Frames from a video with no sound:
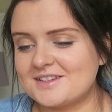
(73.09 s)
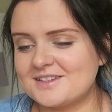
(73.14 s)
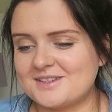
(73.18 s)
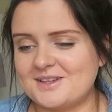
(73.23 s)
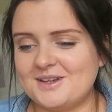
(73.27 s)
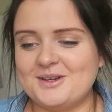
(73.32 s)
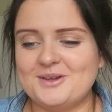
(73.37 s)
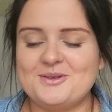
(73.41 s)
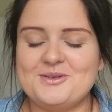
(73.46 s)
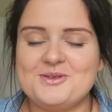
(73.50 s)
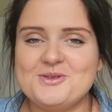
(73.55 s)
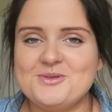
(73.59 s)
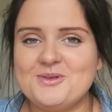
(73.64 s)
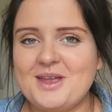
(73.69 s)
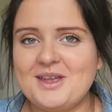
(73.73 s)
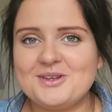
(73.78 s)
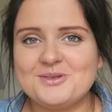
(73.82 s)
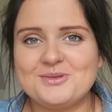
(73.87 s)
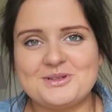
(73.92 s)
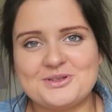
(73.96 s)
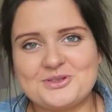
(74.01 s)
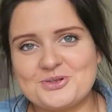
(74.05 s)
so you
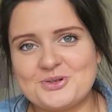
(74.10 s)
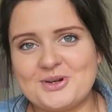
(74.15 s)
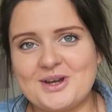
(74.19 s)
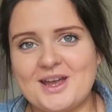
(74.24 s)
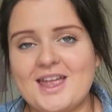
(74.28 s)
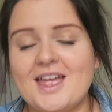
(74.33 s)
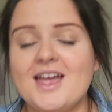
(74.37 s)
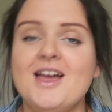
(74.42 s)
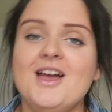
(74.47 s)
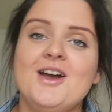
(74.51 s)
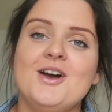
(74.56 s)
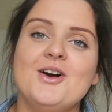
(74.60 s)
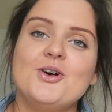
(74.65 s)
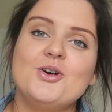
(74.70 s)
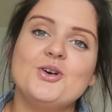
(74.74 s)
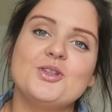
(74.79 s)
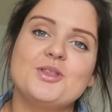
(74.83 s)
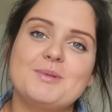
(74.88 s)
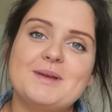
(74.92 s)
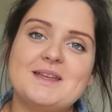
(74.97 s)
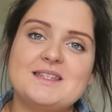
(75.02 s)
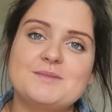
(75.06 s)
get to enjoy
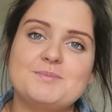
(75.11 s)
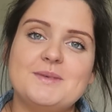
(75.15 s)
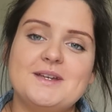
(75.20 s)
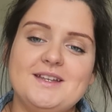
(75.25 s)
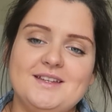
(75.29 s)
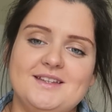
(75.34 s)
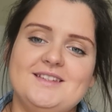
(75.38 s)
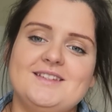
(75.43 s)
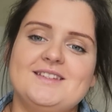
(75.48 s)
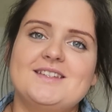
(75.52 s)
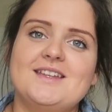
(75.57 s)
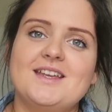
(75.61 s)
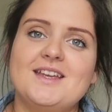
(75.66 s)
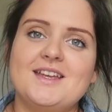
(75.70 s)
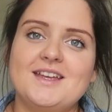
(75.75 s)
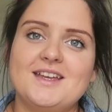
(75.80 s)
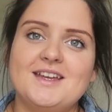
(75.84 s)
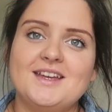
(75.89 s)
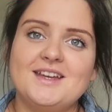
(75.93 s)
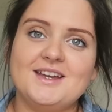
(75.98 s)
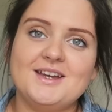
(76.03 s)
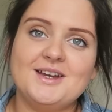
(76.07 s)
all the best bits
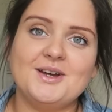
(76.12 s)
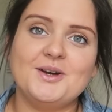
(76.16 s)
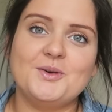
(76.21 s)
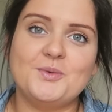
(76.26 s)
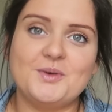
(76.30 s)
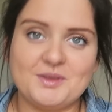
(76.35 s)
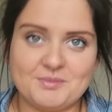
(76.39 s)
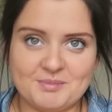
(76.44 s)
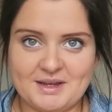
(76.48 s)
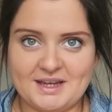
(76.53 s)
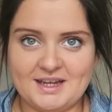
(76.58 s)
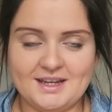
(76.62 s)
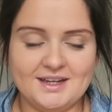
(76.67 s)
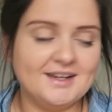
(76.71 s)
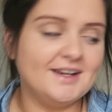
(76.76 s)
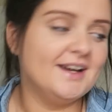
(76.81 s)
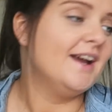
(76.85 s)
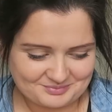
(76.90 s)
with me.